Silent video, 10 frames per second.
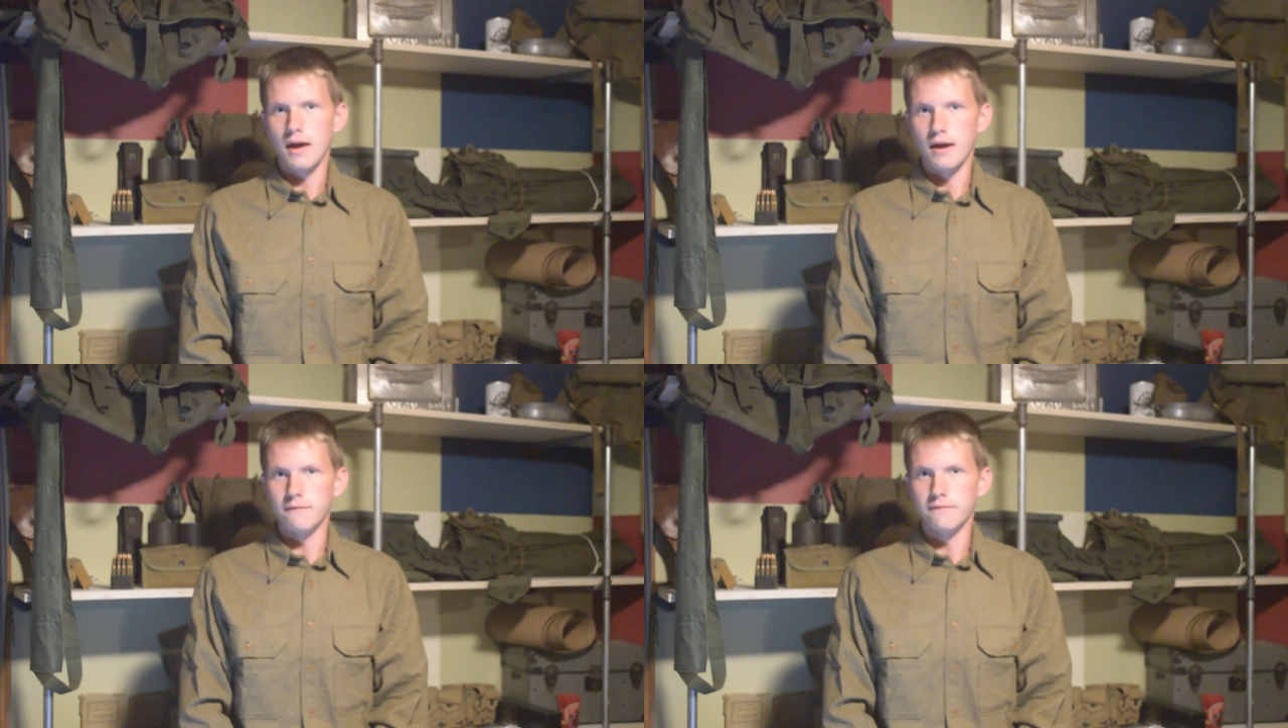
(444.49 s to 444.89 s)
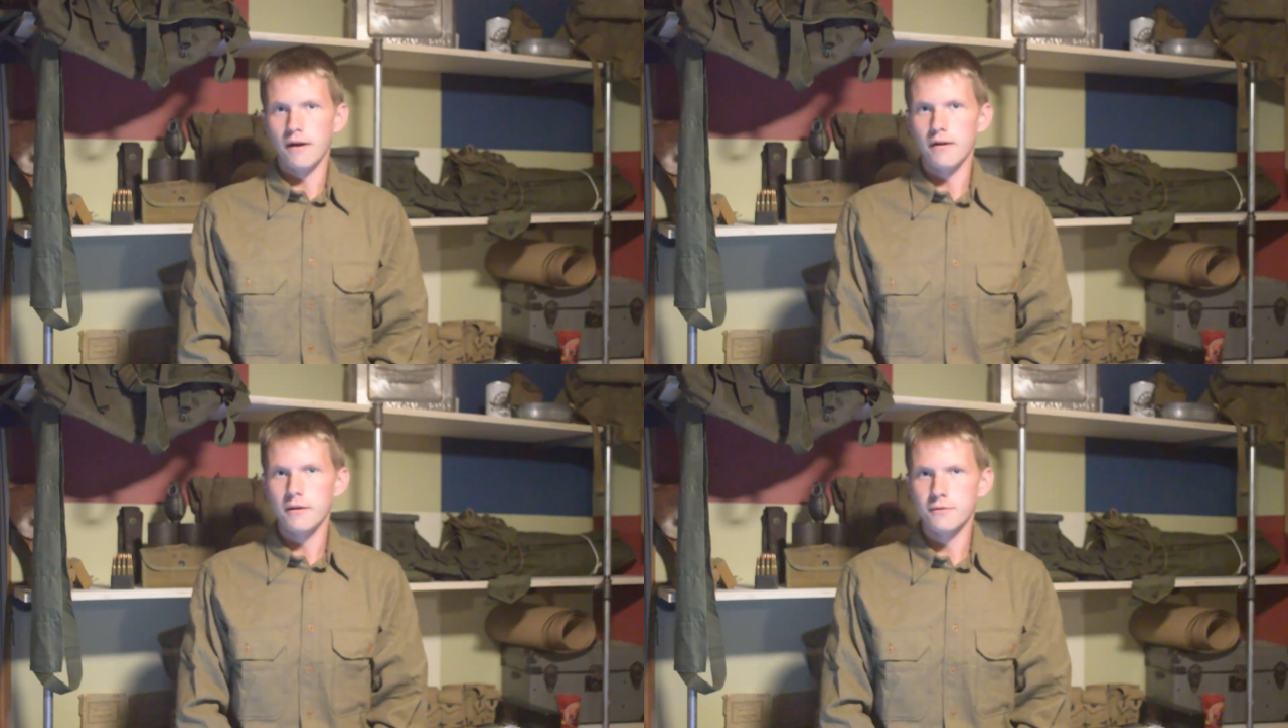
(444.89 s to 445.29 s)
in
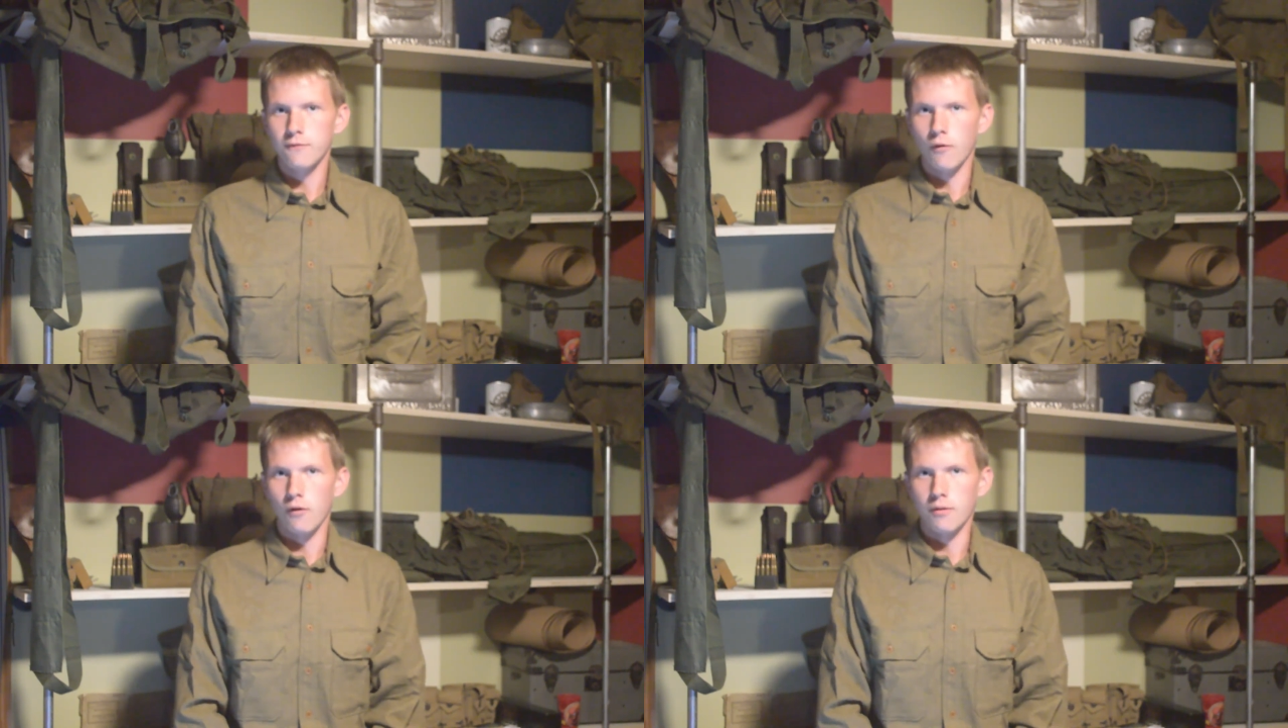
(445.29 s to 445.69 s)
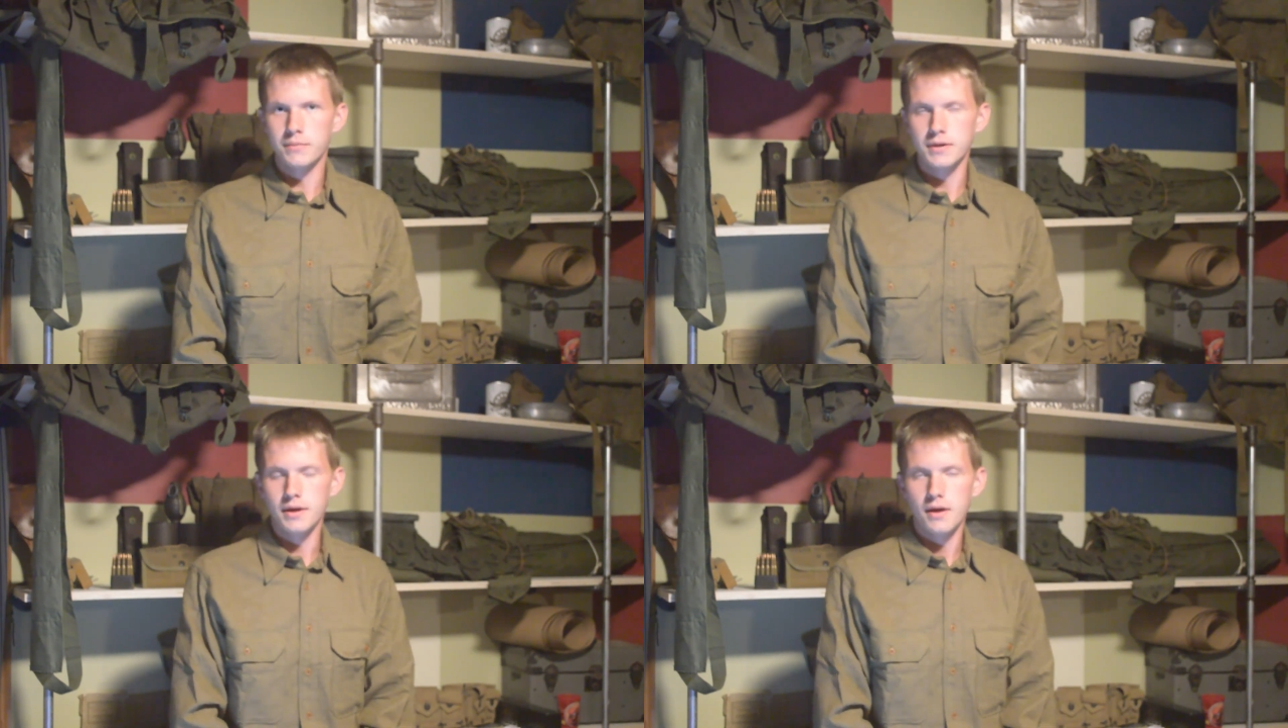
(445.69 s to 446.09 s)
various
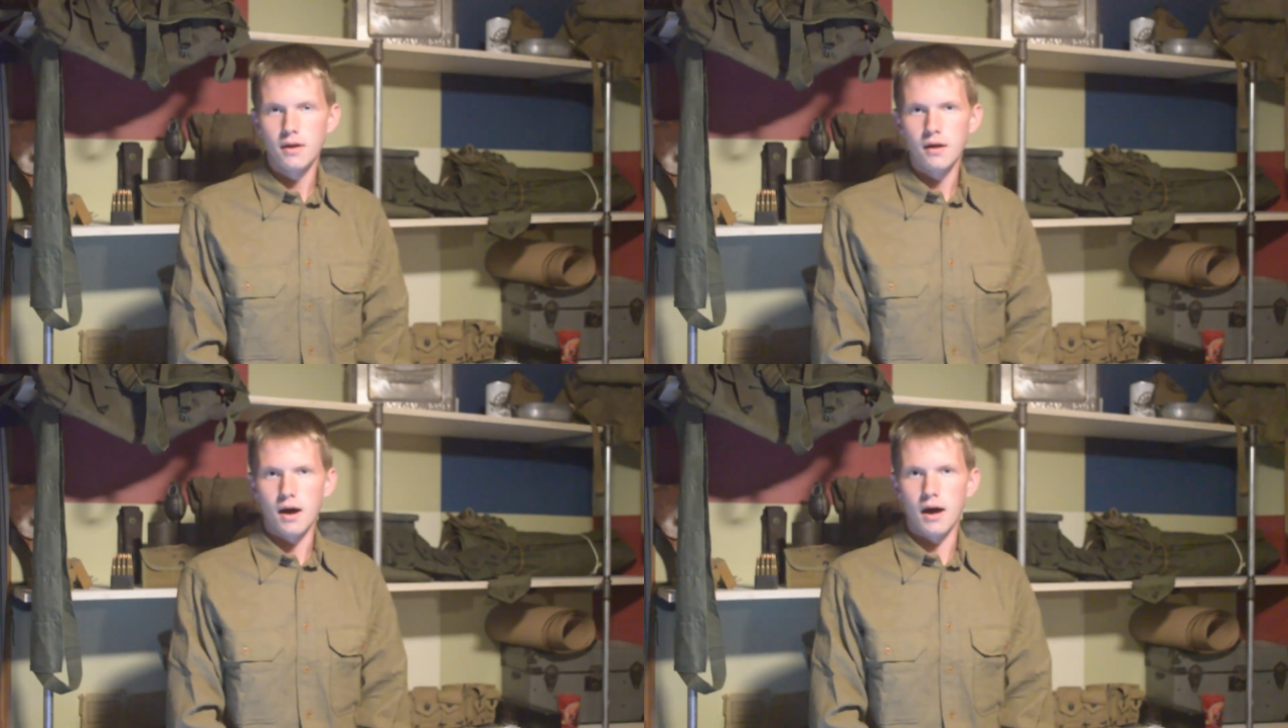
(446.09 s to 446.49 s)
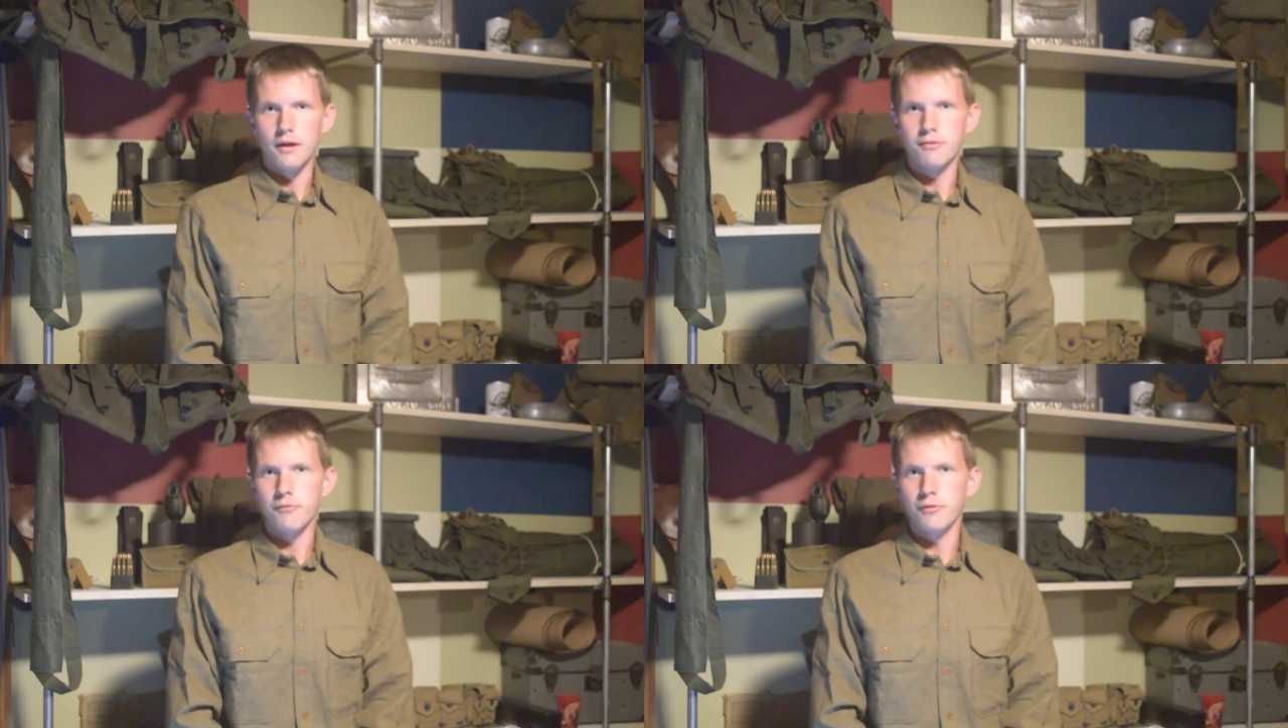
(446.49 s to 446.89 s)
forms
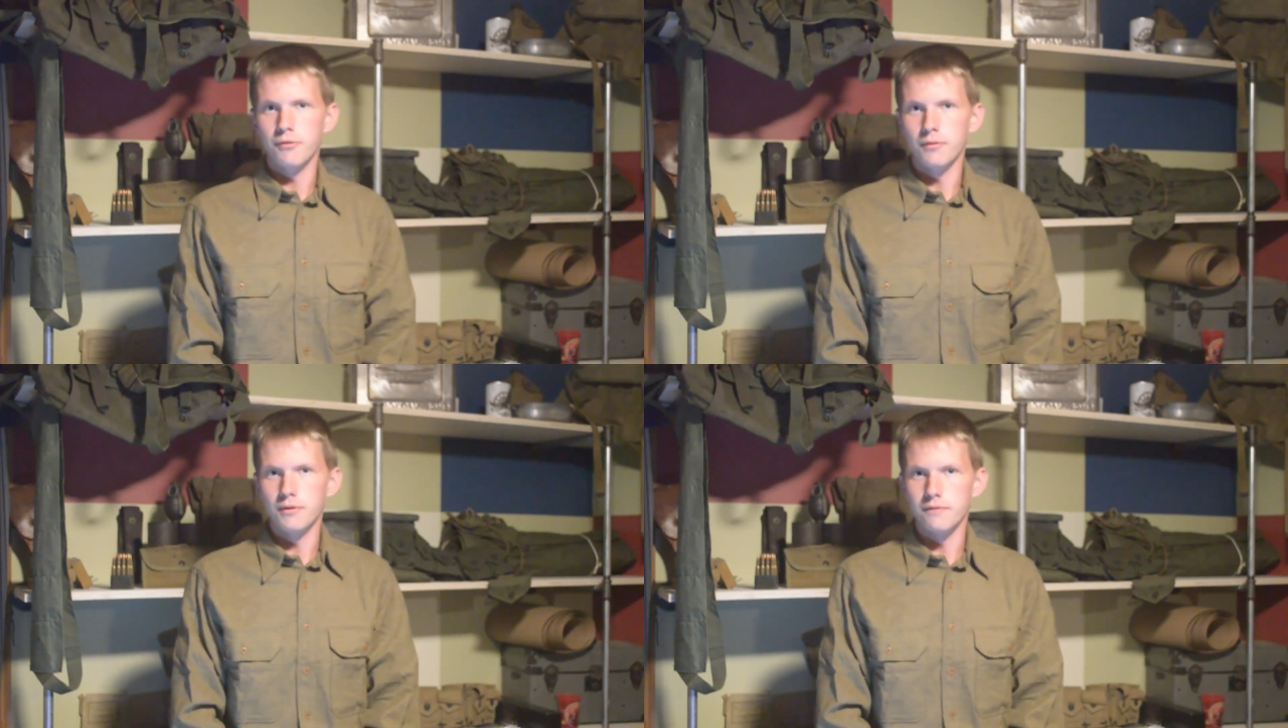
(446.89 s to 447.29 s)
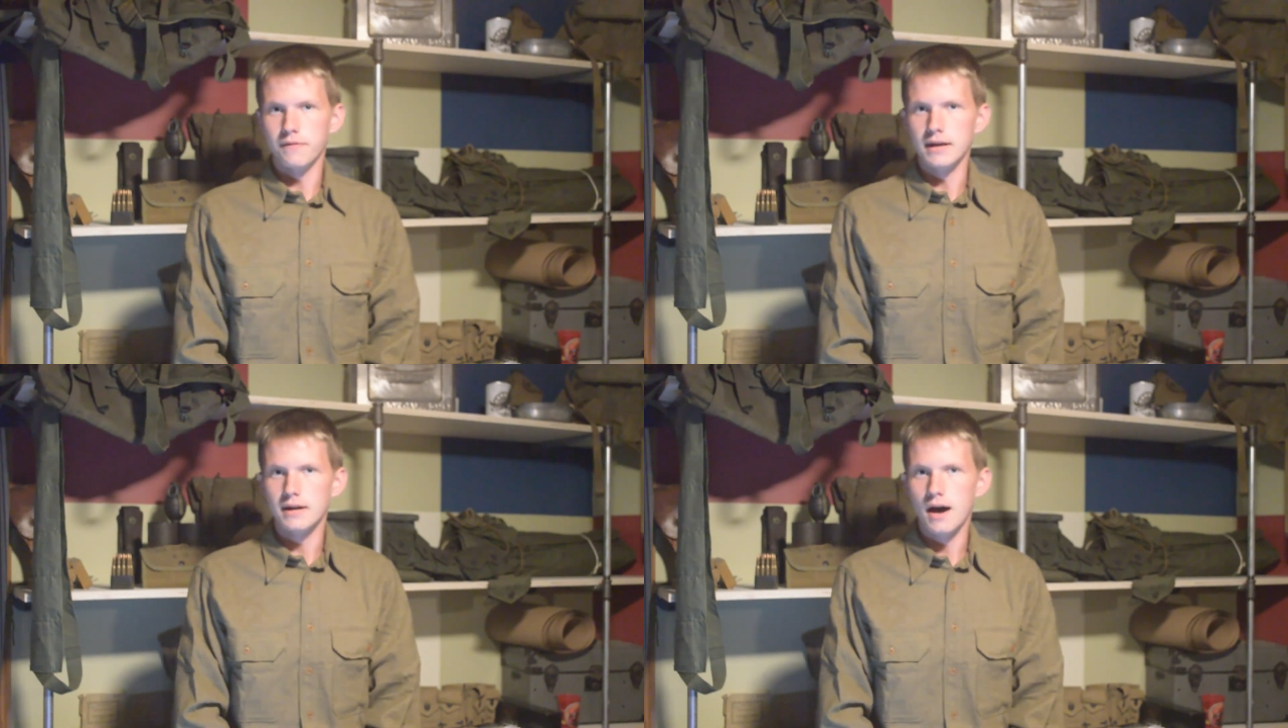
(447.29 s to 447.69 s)
through the
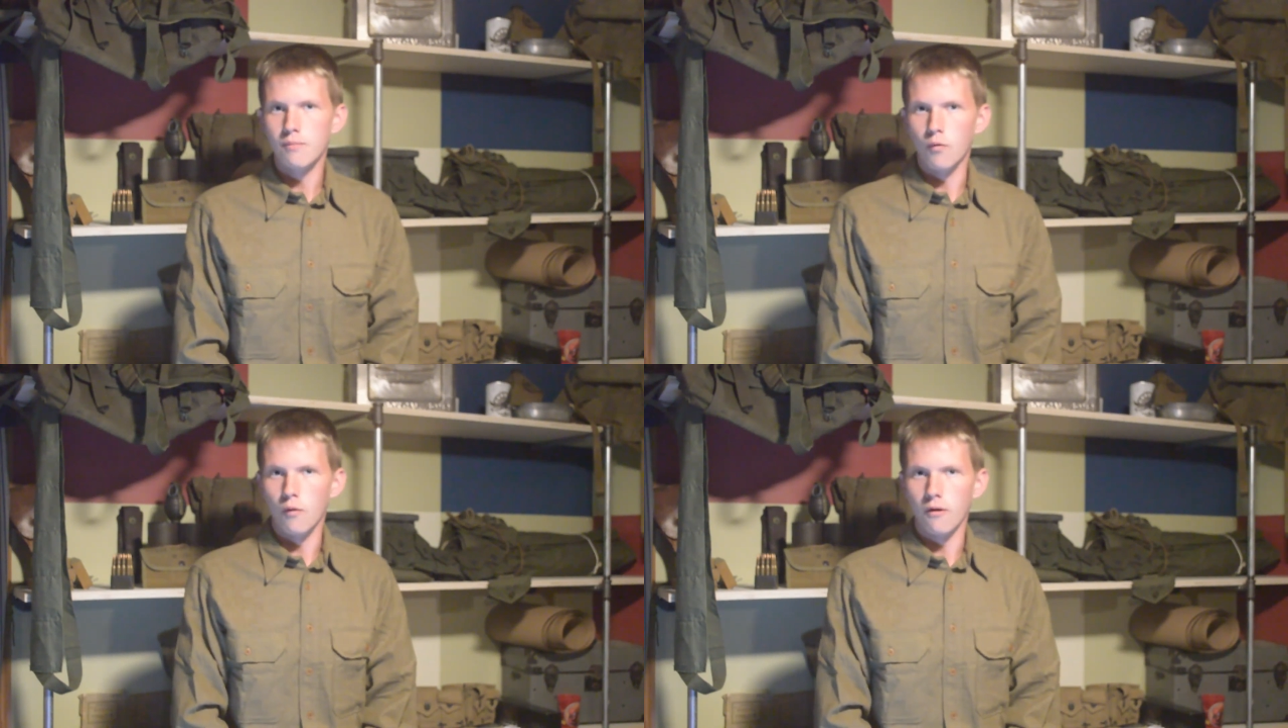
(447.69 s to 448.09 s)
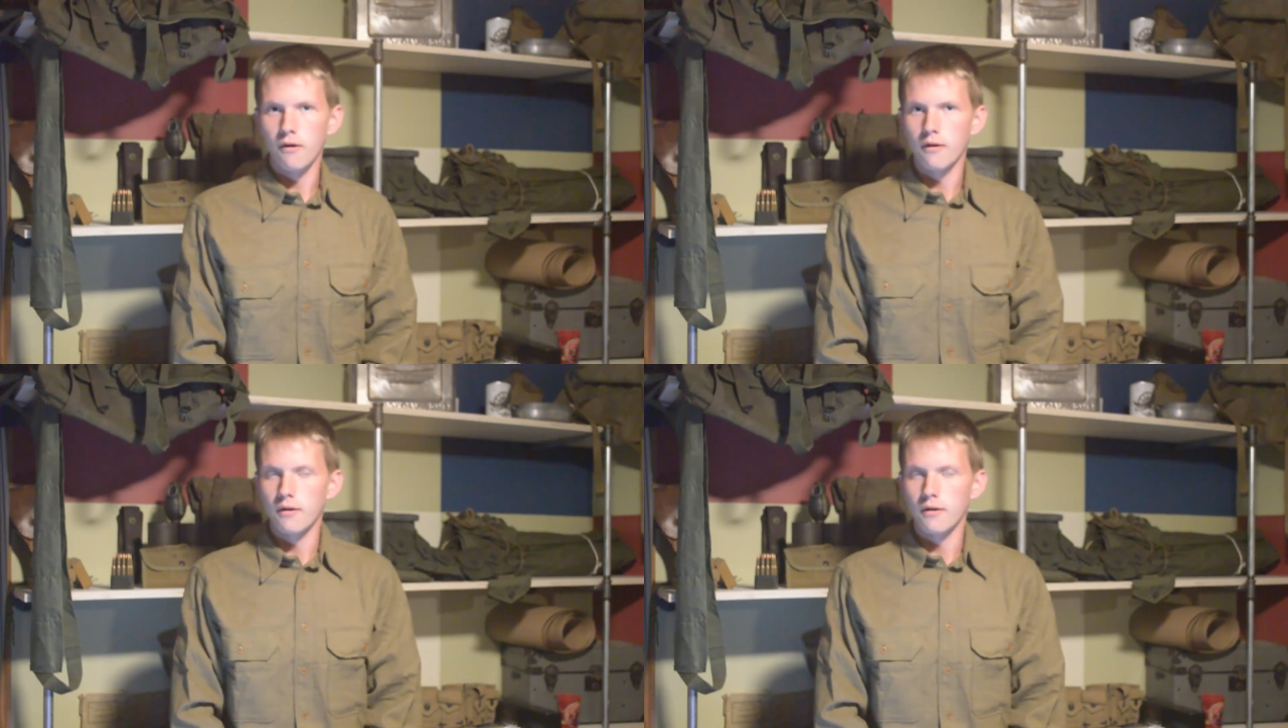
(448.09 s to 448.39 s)
Vietnam War,